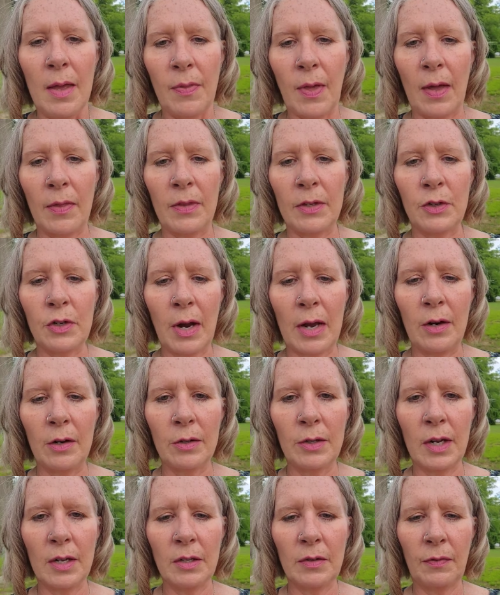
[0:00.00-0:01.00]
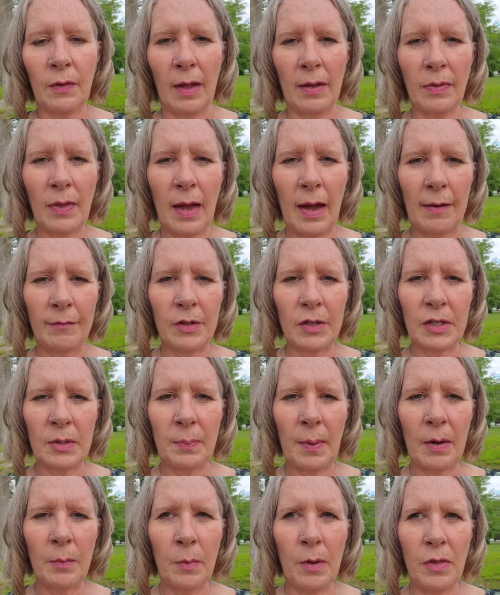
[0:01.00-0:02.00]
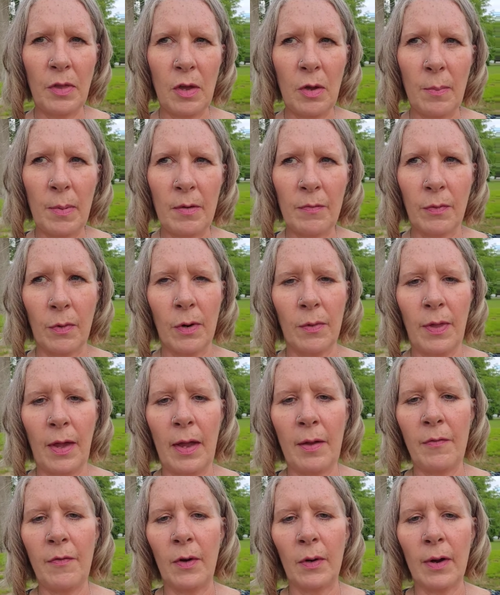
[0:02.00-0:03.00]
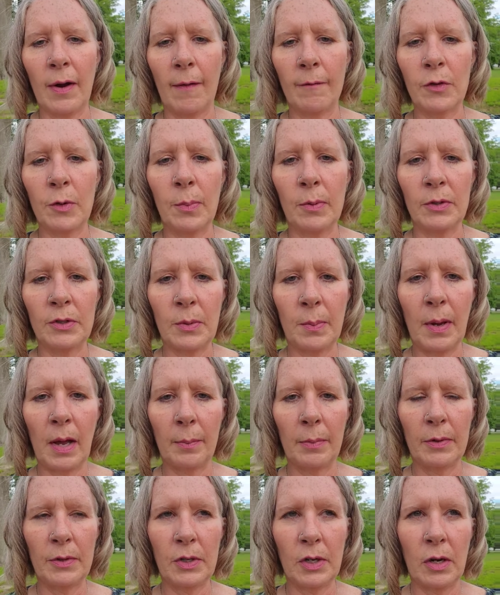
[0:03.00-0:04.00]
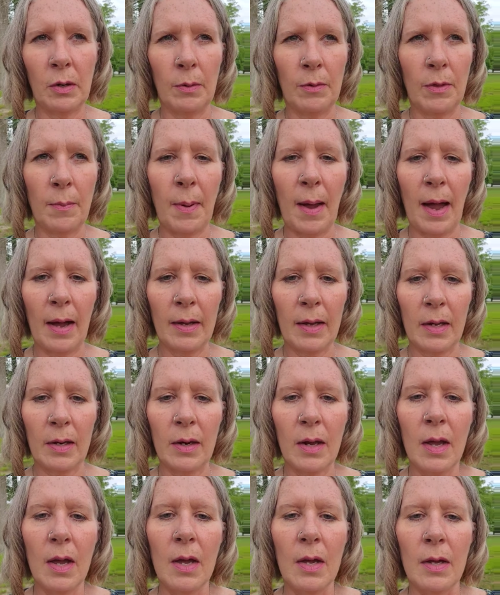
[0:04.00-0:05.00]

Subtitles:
that the trainer does feel like they have to spend with you before they feel comfortable to be able to go in the back and